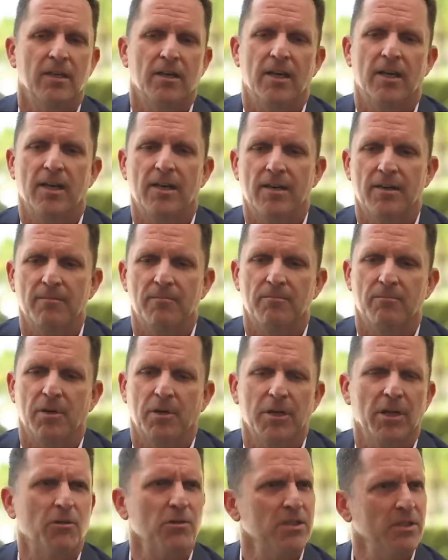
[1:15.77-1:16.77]
Um,
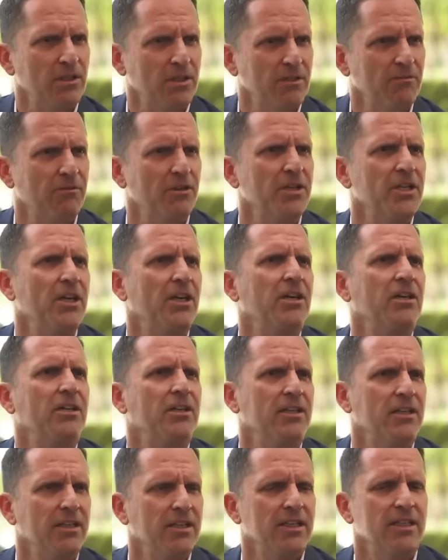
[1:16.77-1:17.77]
but you're always looking for
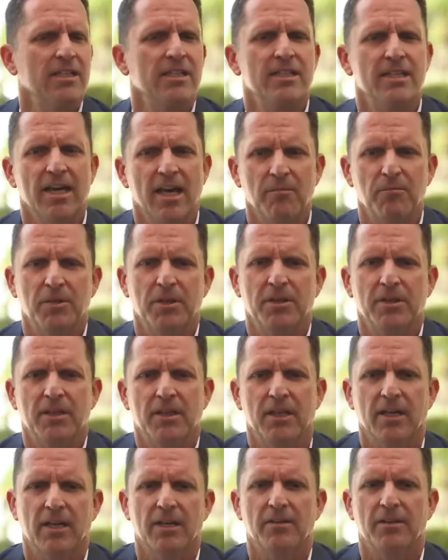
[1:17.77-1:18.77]
young
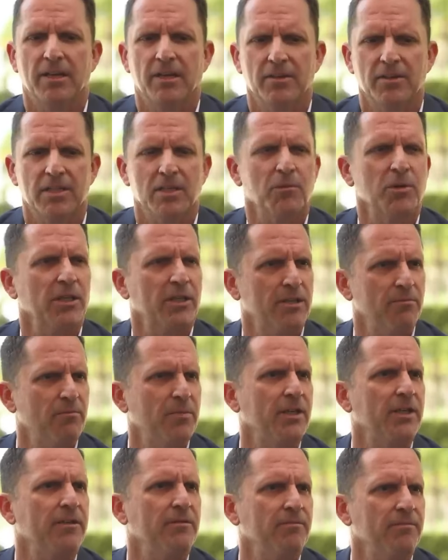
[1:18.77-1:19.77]
depth uh, there, someone to
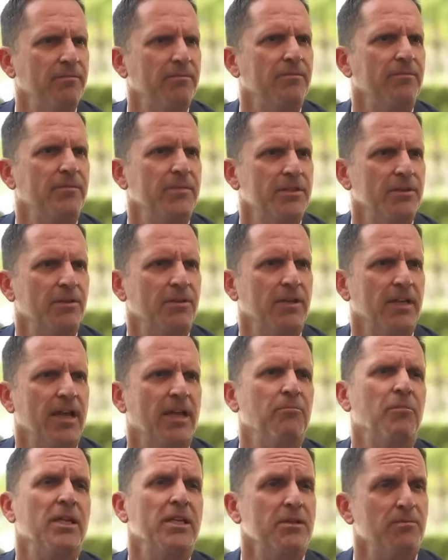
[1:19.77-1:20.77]
compete, certainly,
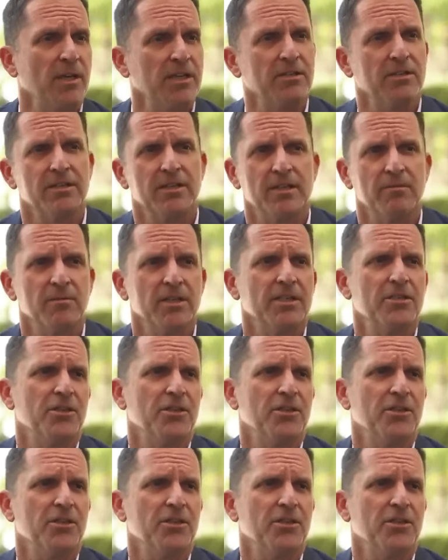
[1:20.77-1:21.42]
and play special teams.